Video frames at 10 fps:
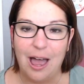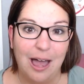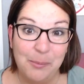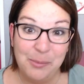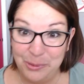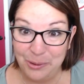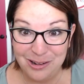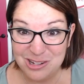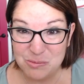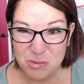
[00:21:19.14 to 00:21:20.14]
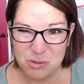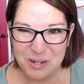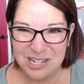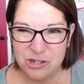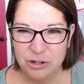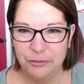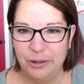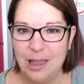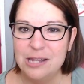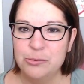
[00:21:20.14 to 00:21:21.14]
I'm going to be honest, most of my kids don't even
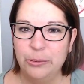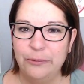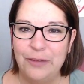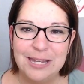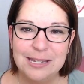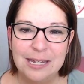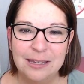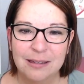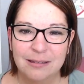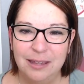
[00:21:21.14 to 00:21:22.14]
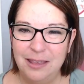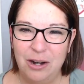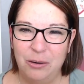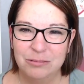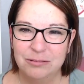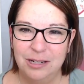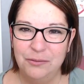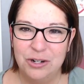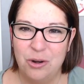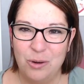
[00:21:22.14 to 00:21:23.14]
realize we're revising. Like, they don't
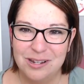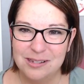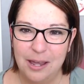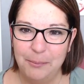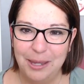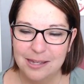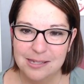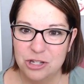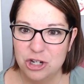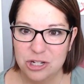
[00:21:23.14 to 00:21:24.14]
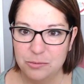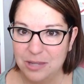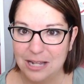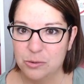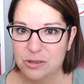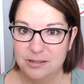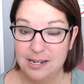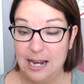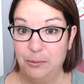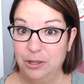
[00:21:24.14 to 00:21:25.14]
even notice it because it's just, that's what
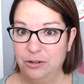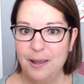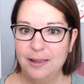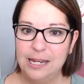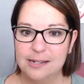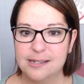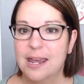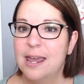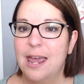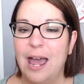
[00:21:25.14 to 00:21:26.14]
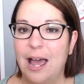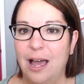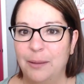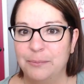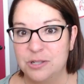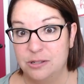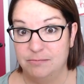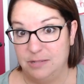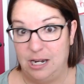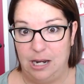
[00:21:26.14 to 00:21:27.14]
today we learned about leads. Um,
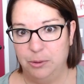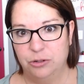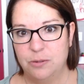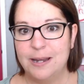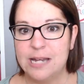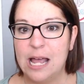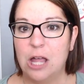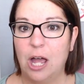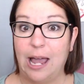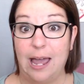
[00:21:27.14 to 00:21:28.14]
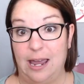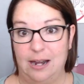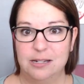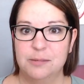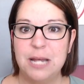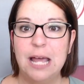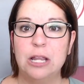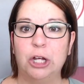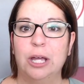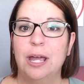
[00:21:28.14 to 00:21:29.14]
today we learned about dialogue. I added some
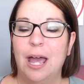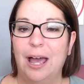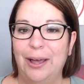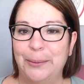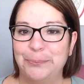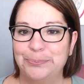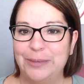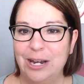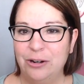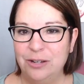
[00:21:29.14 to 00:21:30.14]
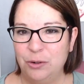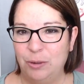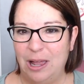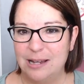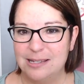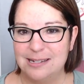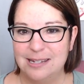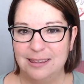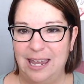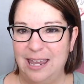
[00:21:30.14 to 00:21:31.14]
dialogue. Um, they don't even realize it
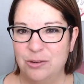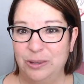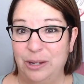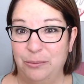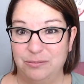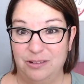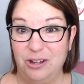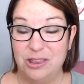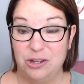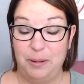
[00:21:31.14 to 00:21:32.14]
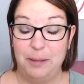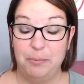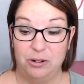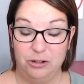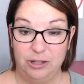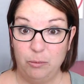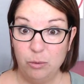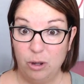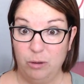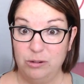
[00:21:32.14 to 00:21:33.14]
until the end when they look at their paper and they're like,
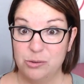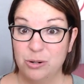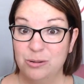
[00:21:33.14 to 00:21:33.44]
whoa, it's,